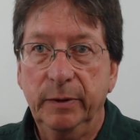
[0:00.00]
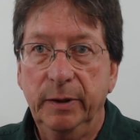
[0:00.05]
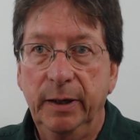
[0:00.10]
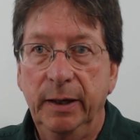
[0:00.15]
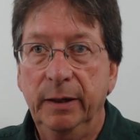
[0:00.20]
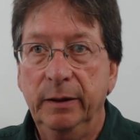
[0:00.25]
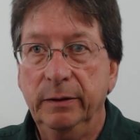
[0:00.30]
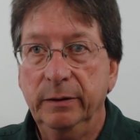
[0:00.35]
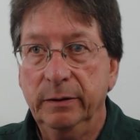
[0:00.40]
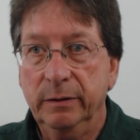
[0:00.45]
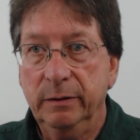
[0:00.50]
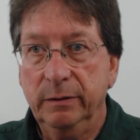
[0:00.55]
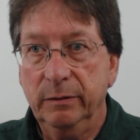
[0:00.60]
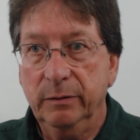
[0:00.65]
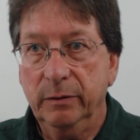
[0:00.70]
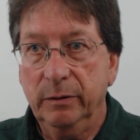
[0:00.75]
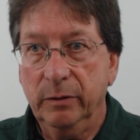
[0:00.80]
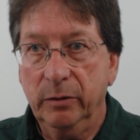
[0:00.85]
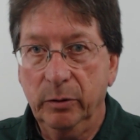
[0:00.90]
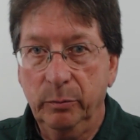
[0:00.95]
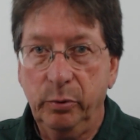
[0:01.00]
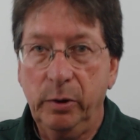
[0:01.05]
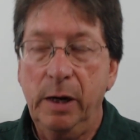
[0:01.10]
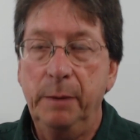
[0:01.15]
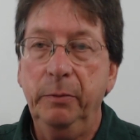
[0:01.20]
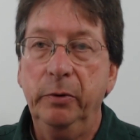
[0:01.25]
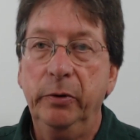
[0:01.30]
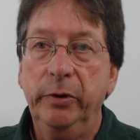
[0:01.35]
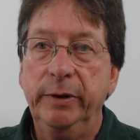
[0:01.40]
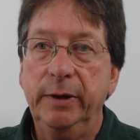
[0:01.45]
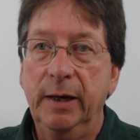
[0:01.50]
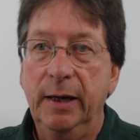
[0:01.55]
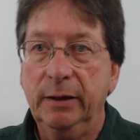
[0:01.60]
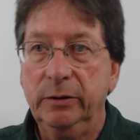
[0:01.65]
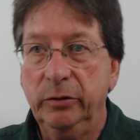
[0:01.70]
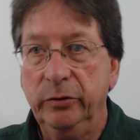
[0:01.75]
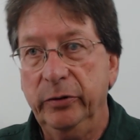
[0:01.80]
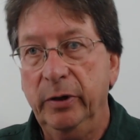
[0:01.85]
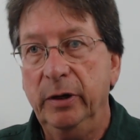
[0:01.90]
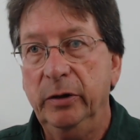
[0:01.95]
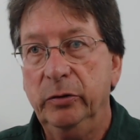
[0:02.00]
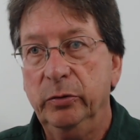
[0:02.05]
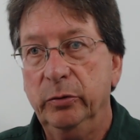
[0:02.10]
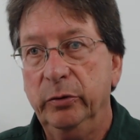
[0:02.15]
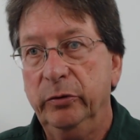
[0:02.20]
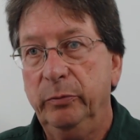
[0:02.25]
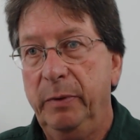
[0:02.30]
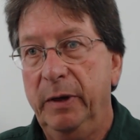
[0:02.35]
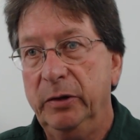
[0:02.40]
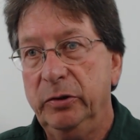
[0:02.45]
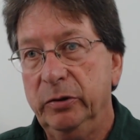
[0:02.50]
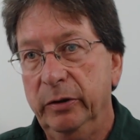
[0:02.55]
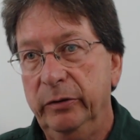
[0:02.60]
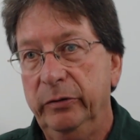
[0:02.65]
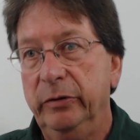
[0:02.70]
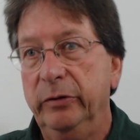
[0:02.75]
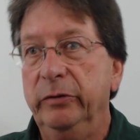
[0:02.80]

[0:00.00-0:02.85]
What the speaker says: And her primary doctor sent her to a specialist.